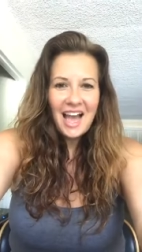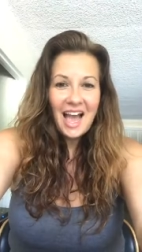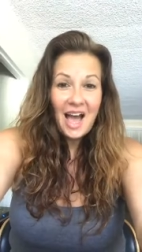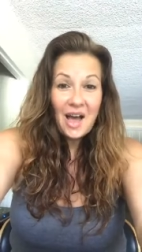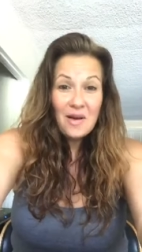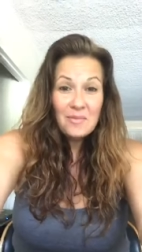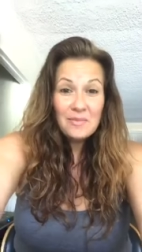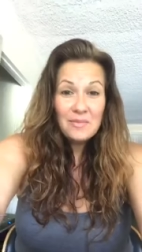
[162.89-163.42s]

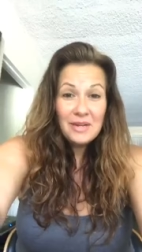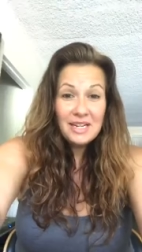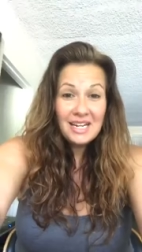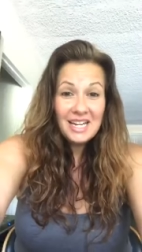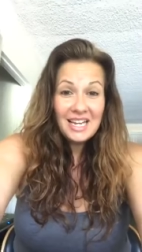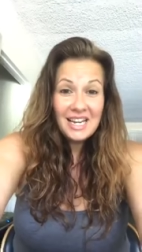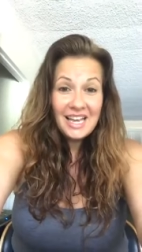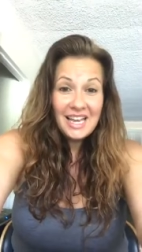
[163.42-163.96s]
I'm
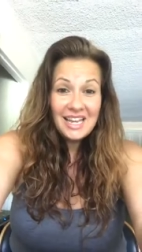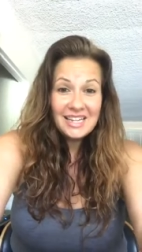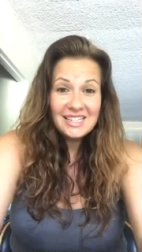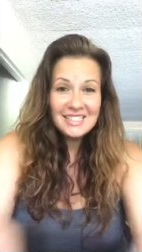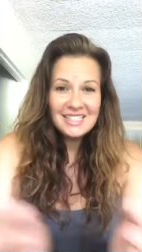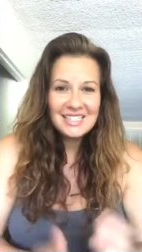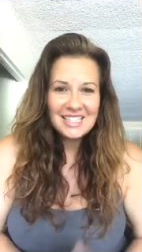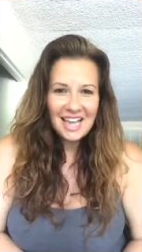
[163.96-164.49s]
gonna let
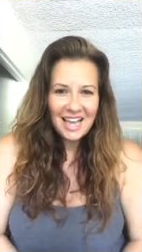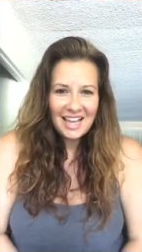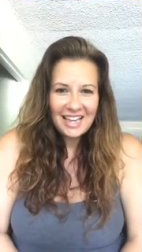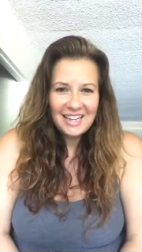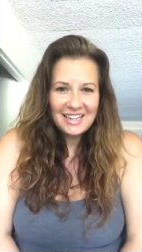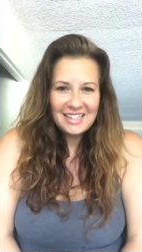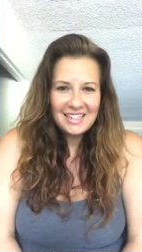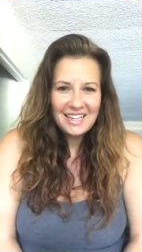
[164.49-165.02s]
it
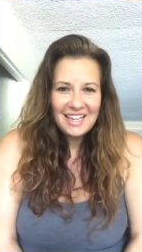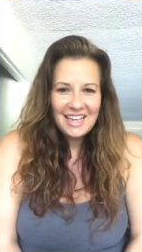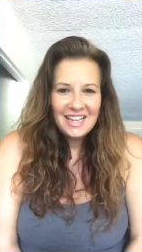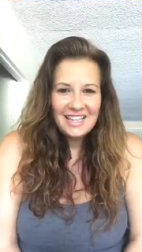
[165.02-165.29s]
shine.